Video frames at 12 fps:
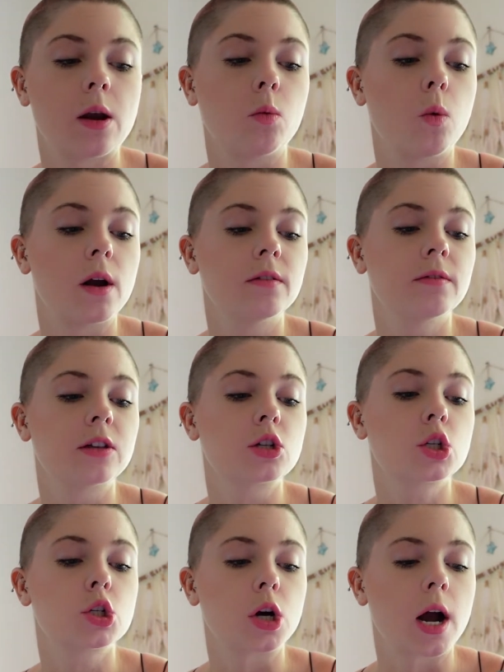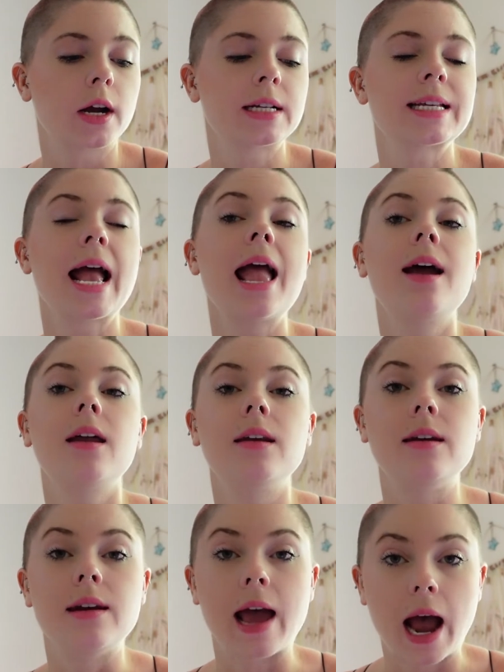and one of the strongest
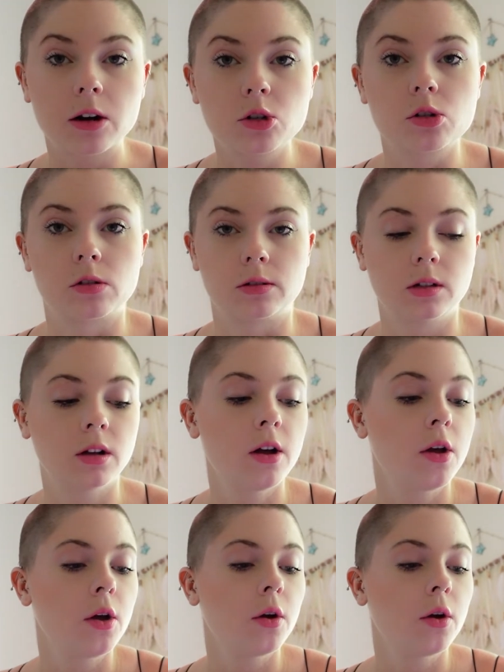natural